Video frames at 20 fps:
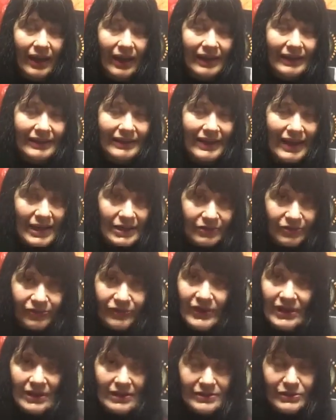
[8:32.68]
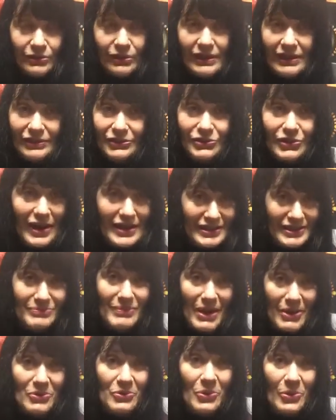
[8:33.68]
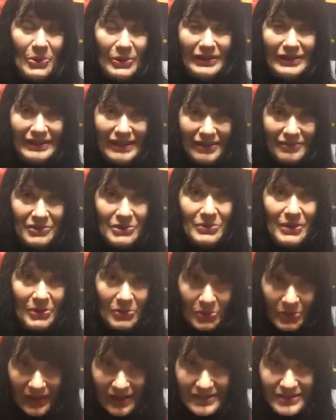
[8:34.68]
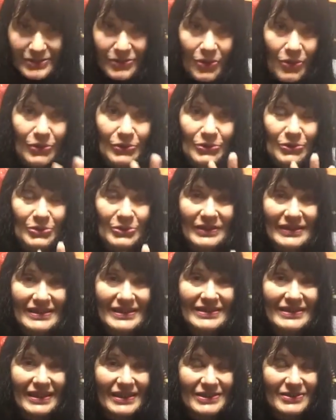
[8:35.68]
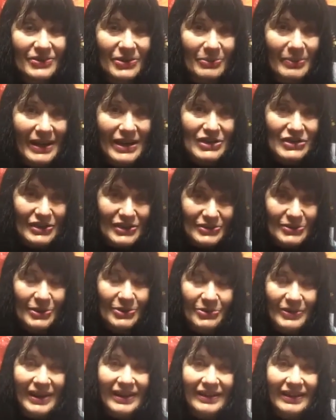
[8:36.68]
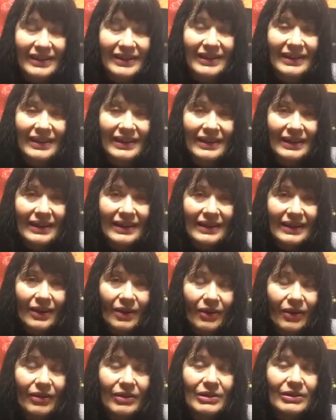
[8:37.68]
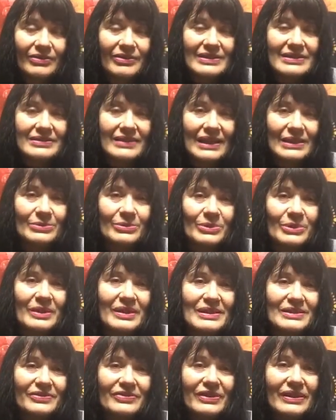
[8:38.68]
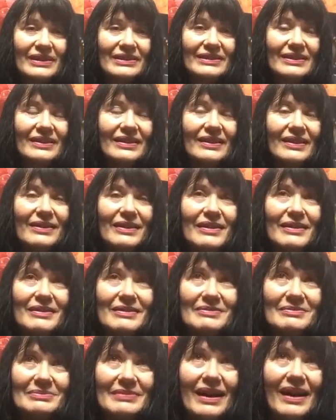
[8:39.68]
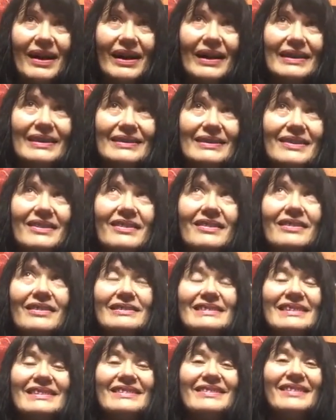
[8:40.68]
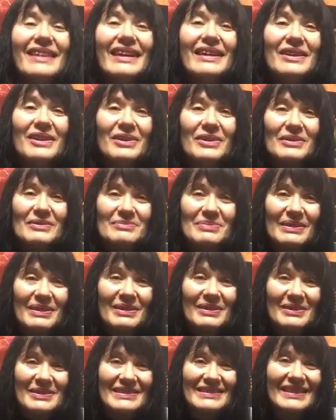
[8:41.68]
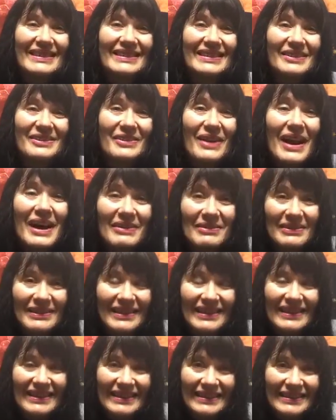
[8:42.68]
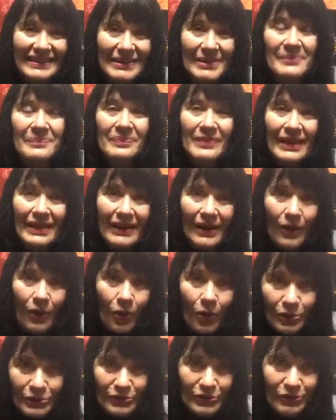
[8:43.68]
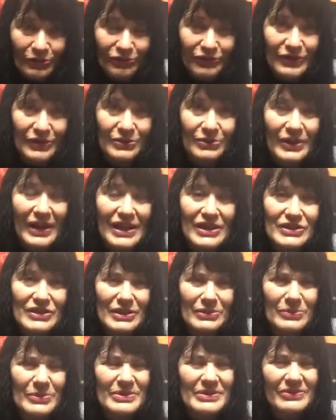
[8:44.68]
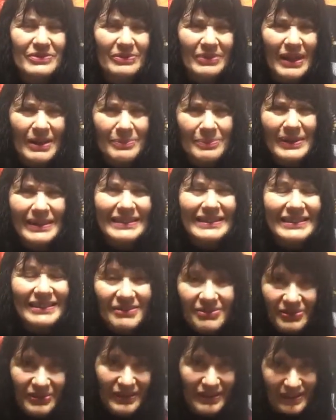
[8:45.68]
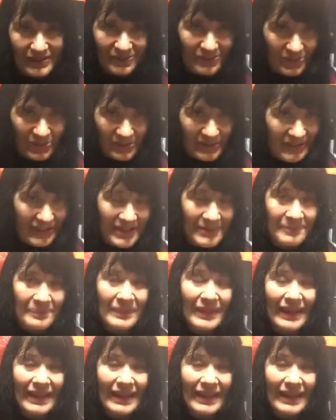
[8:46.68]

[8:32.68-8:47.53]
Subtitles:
And that feels, you can trust my word, and everyone who has gone through these transformations already, all of us light workers feel, oh my God, thank you, because the grounding in the old configuration was a bit difficult for the